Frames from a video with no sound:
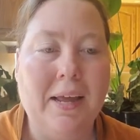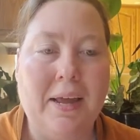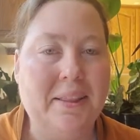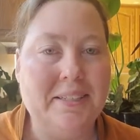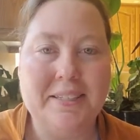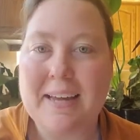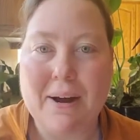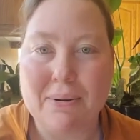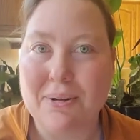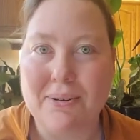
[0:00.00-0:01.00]
And this is
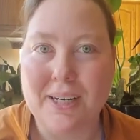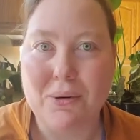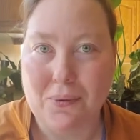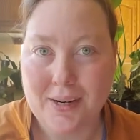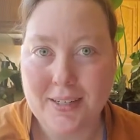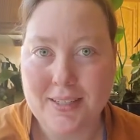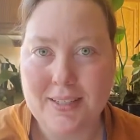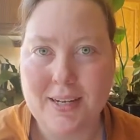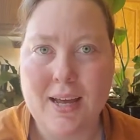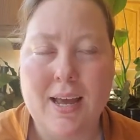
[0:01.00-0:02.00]
how learning works.